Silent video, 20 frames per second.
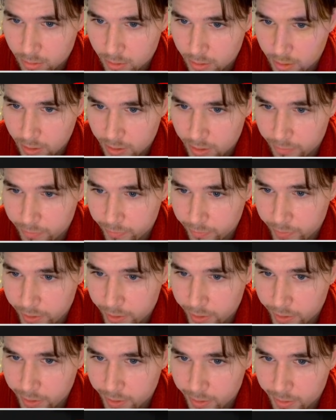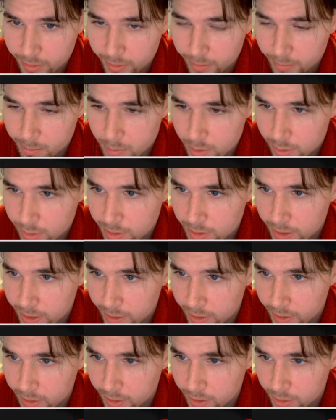At the very most, I
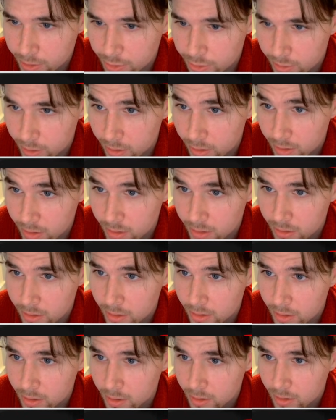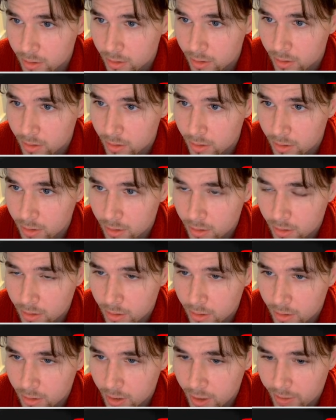can get a draw. I
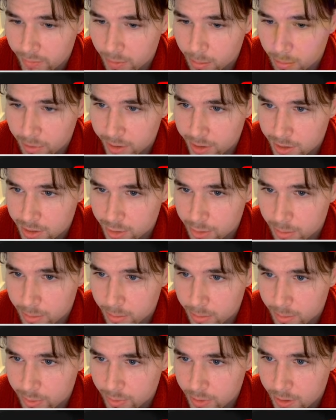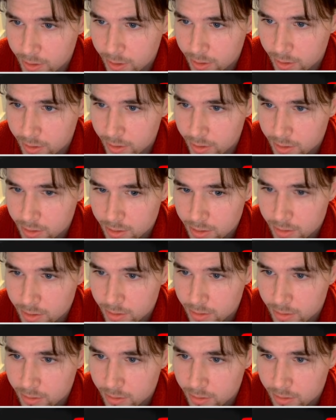have to play stupid moves like this.